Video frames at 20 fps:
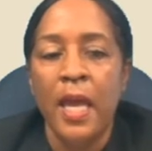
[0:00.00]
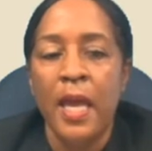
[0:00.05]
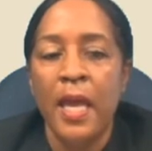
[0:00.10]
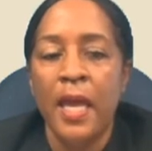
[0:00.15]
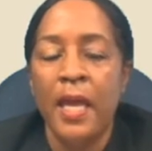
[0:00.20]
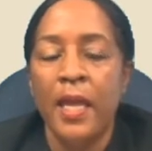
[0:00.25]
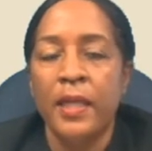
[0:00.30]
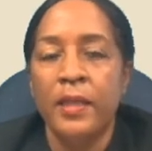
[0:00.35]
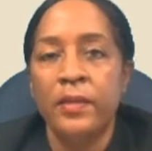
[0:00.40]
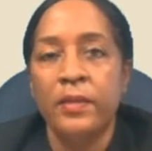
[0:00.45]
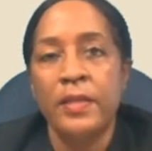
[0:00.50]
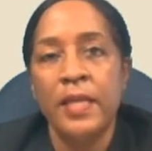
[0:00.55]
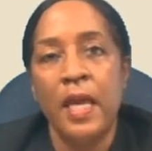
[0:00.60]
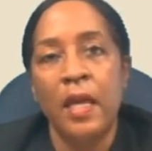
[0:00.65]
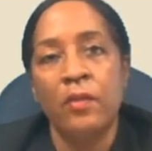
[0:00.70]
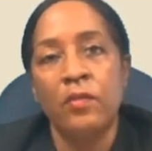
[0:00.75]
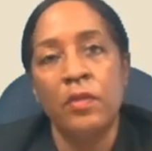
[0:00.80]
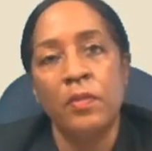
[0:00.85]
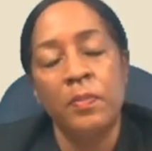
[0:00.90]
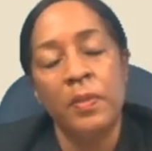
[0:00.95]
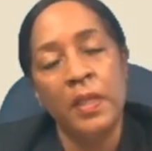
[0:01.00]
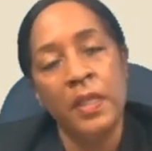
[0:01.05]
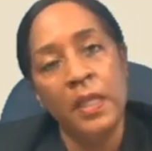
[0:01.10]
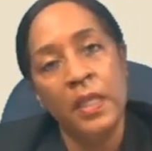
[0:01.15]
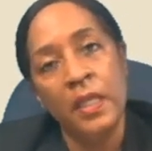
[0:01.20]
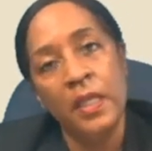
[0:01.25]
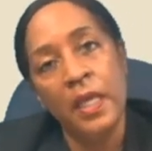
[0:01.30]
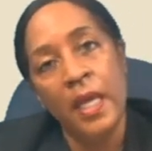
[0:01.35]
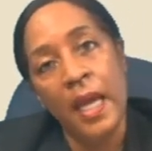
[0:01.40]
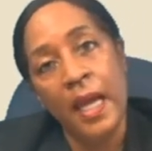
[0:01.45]
And 10 would
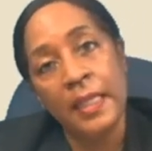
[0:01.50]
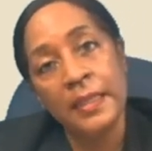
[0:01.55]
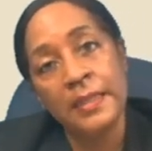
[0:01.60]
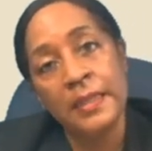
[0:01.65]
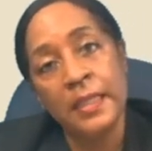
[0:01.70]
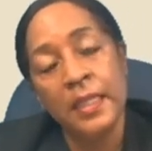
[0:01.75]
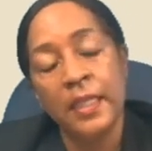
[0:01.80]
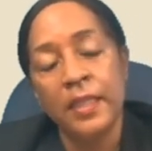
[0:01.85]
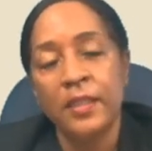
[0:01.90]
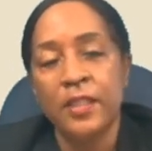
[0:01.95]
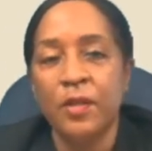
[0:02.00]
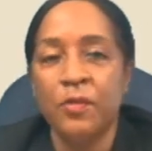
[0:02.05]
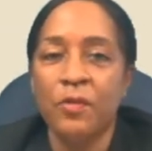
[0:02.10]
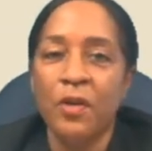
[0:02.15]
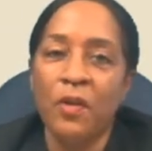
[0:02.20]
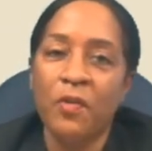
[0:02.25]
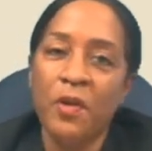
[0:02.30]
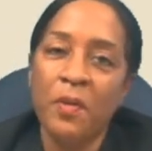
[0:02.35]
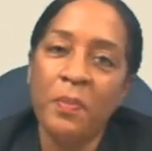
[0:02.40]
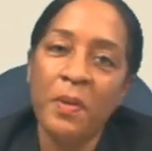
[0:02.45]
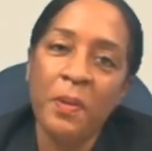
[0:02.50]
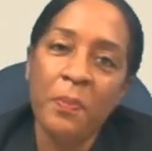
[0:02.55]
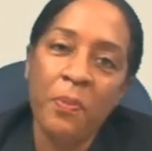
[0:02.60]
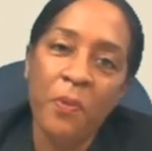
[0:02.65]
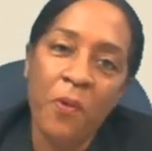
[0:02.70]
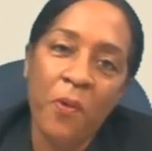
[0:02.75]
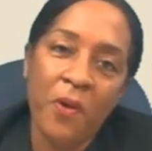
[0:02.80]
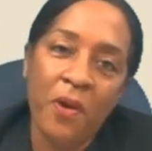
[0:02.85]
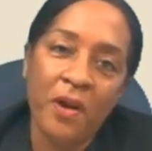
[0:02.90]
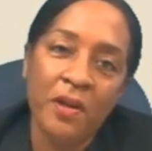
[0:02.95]
be excellent and 1 would be
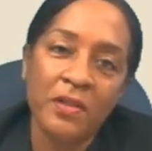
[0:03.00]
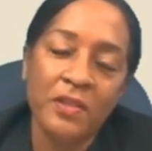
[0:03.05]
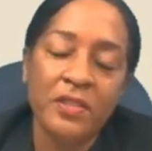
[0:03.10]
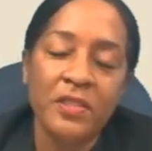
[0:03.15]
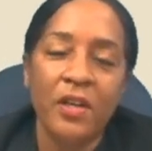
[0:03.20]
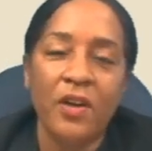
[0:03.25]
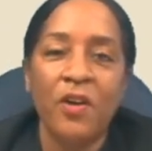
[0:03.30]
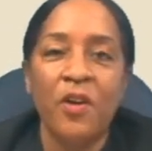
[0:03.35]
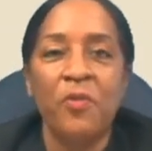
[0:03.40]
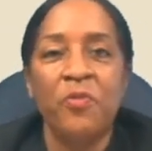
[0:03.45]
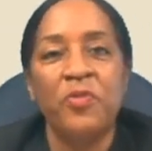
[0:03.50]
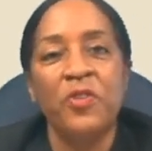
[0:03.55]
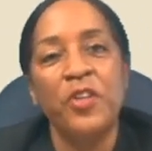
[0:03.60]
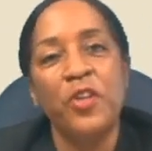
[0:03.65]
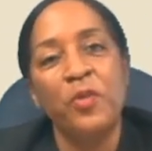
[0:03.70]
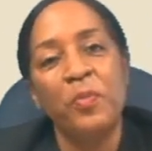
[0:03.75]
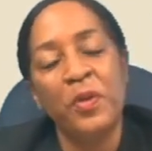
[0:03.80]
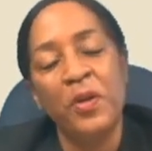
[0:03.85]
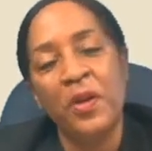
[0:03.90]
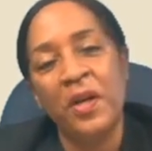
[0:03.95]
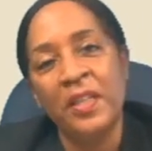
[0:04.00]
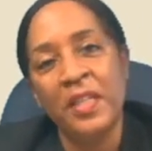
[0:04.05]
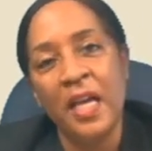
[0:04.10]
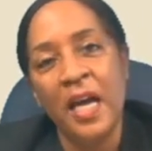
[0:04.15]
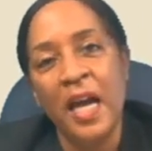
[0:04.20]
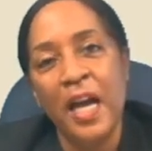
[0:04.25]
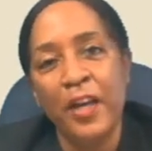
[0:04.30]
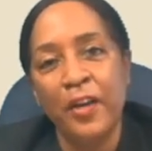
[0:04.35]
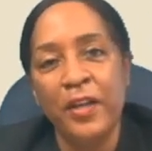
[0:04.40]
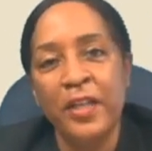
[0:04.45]
poor. So hopefully you'll be on the
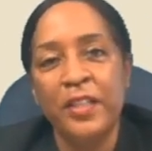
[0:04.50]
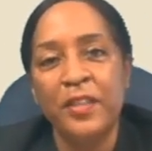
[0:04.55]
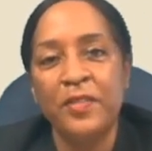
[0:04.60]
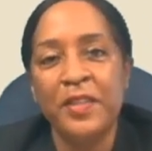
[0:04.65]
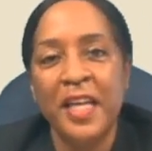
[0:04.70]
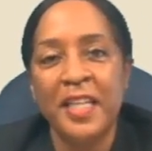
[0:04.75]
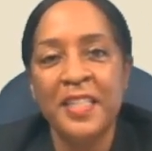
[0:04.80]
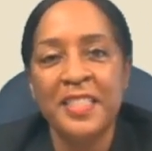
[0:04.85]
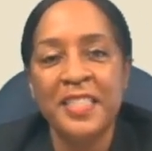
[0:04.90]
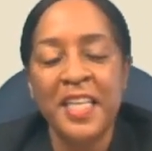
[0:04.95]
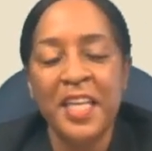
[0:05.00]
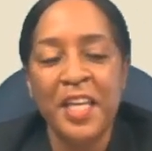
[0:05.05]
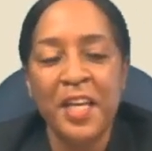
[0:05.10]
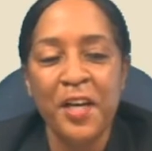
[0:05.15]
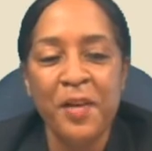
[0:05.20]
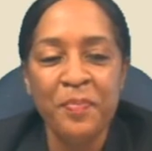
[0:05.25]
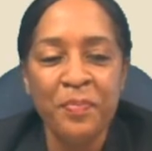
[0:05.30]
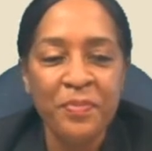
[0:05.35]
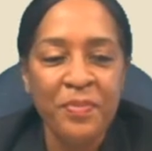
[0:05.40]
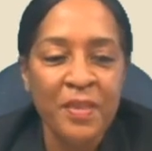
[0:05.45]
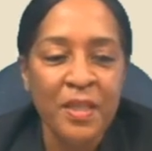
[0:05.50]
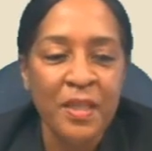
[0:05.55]
higher end of that scale.